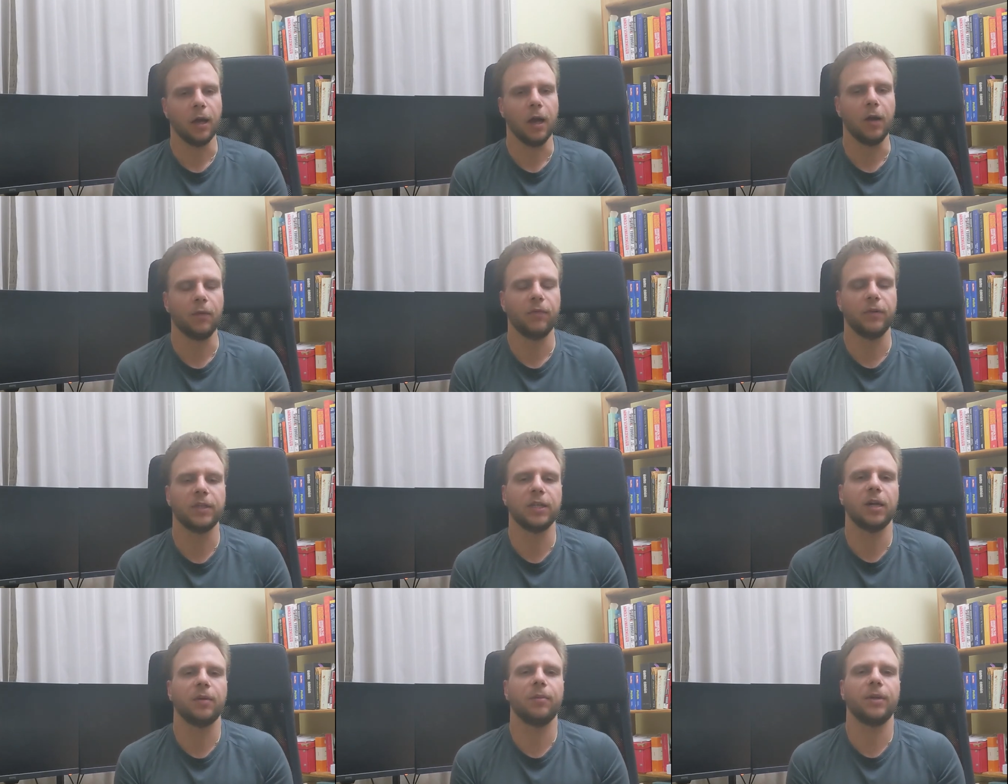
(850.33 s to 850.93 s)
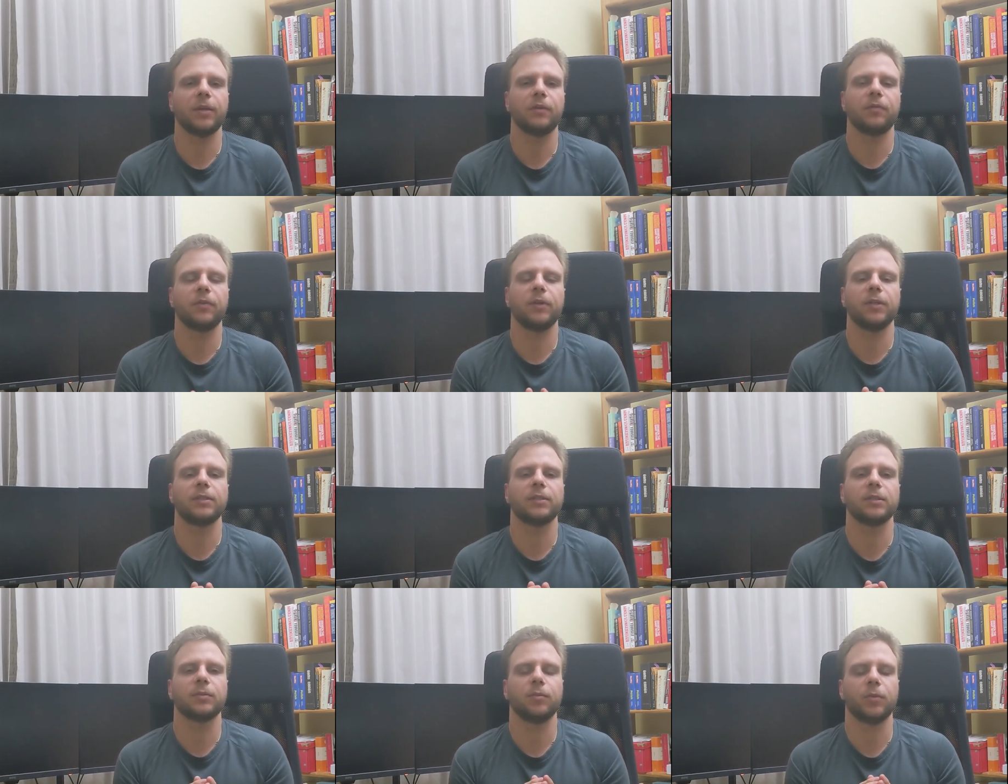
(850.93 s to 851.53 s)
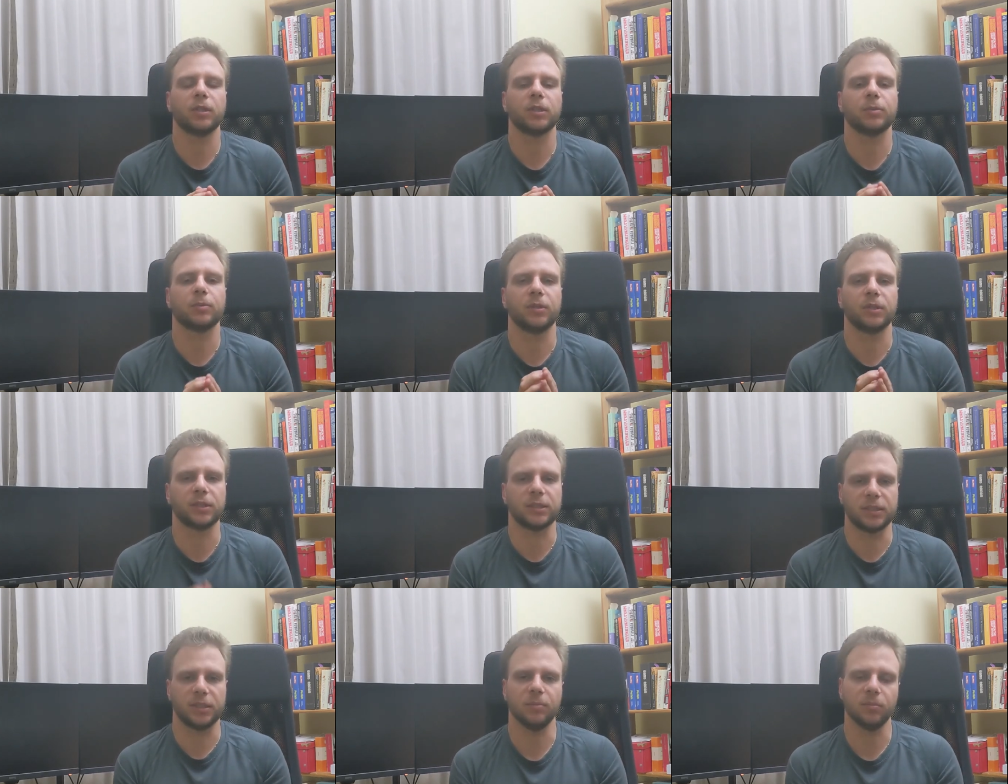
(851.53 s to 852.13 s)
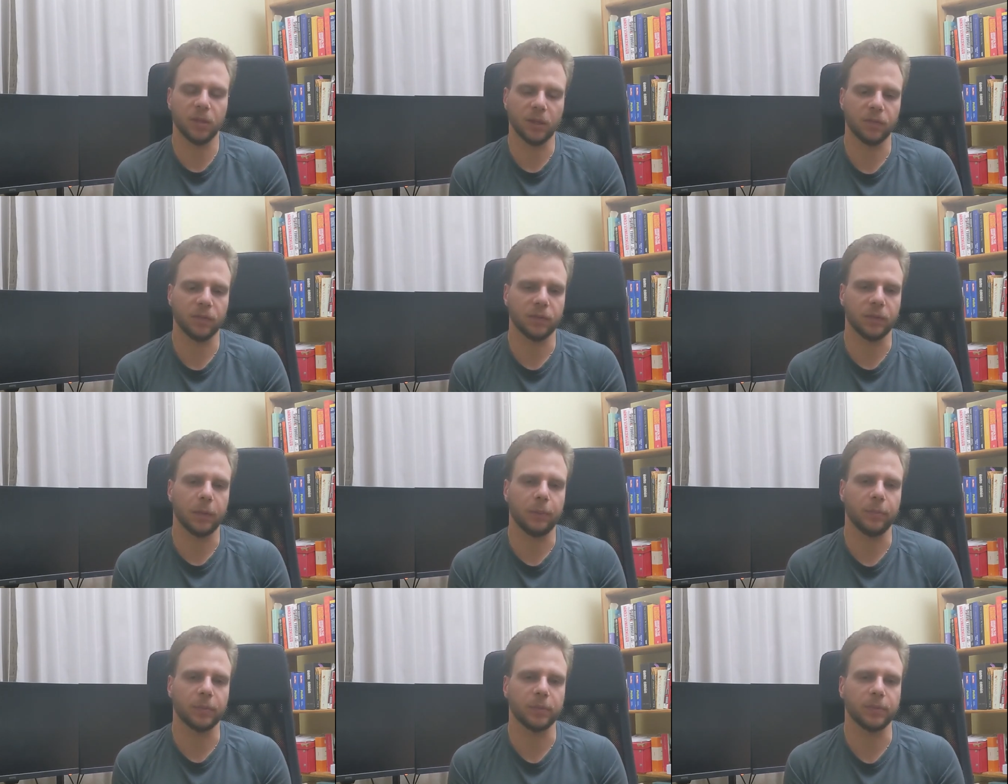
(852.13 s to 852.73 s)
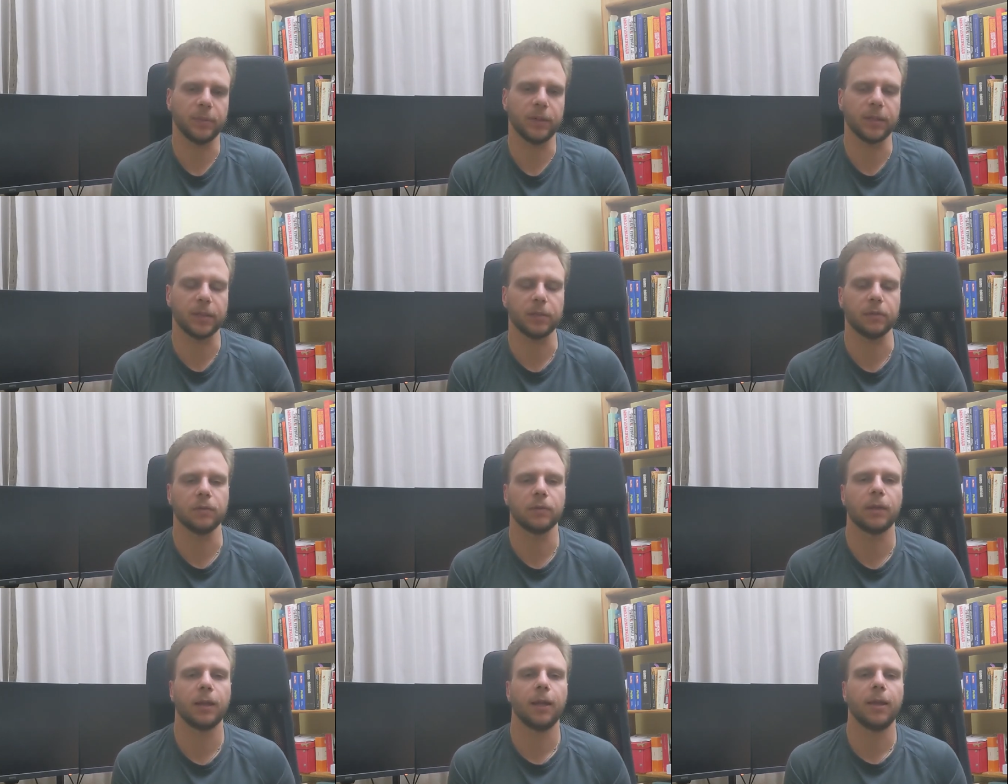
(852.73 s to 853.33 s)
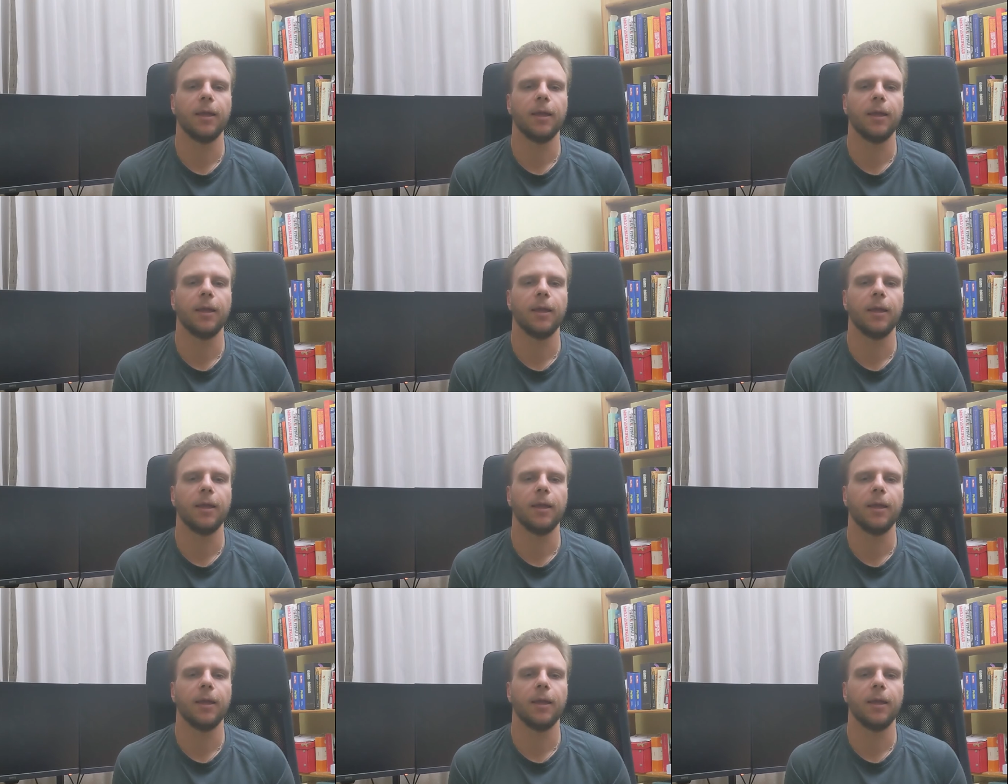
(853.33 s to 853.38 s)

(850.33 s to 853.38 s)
I think that make things much much simpler from that perspective.